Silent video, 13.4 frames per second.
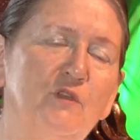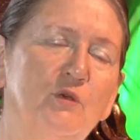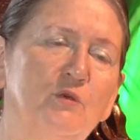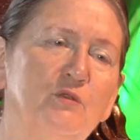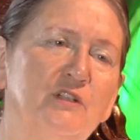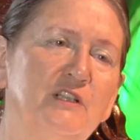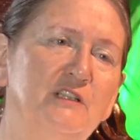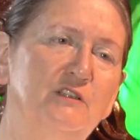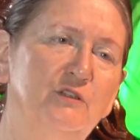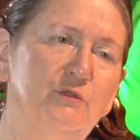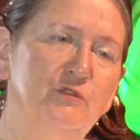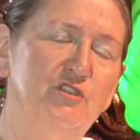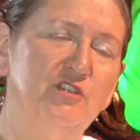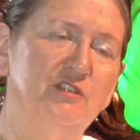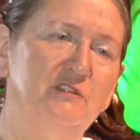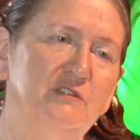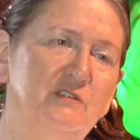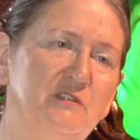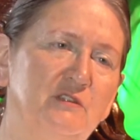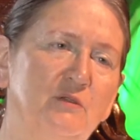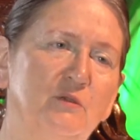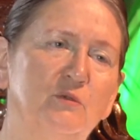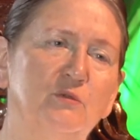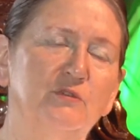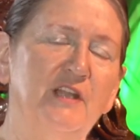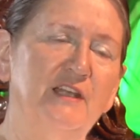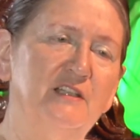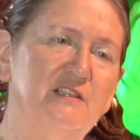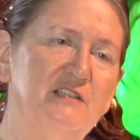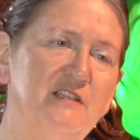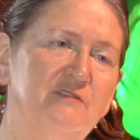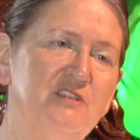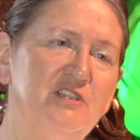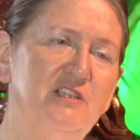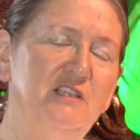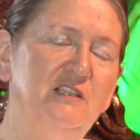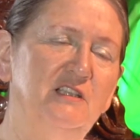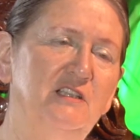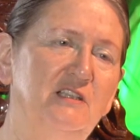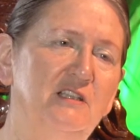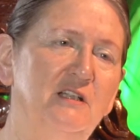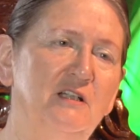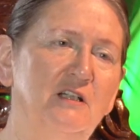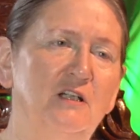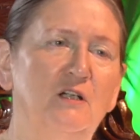or illusion or negativity